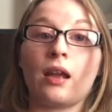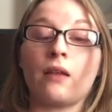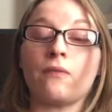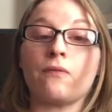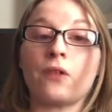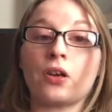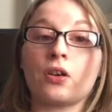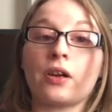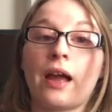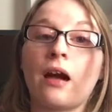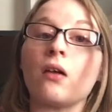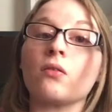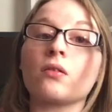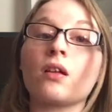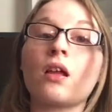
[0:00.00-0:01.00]
and figured
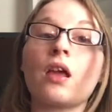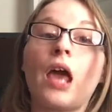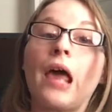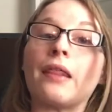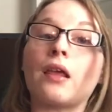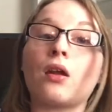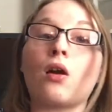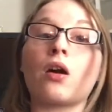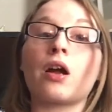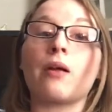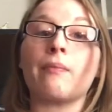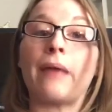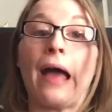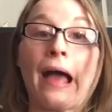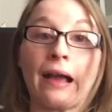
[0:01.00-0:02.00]
out, and then I'll
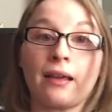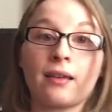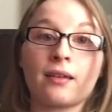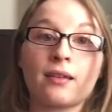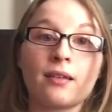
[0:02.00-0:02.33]
come back.